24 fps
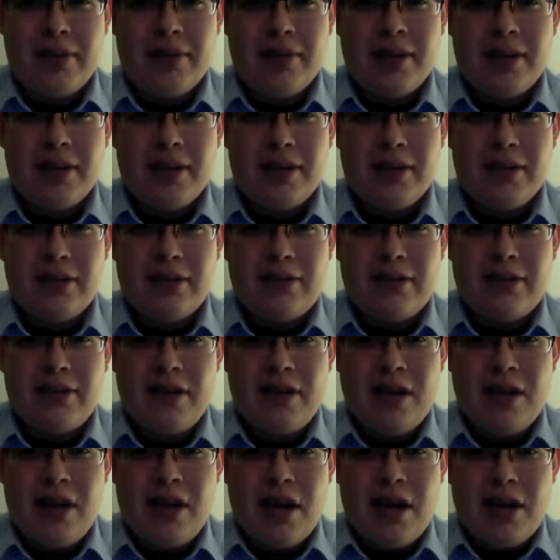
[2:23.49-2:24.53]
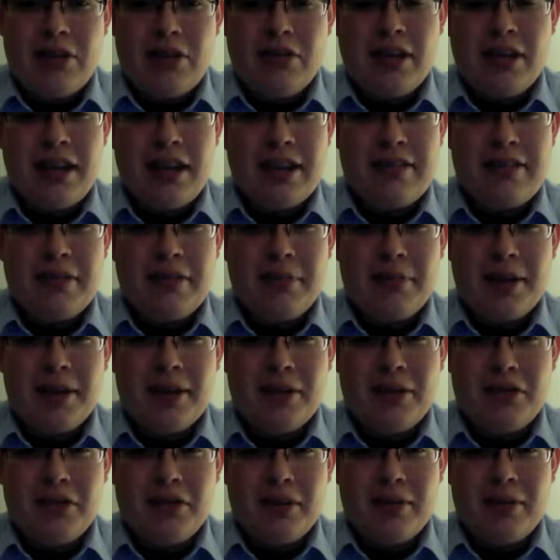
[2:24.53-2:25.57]
because you can get somebody
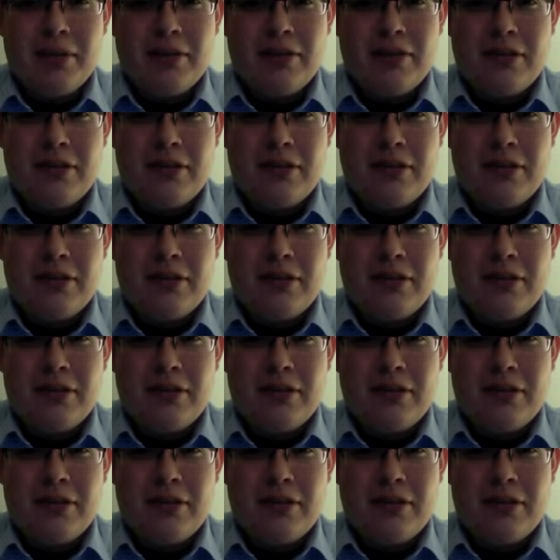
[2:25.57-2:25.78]
in trouble.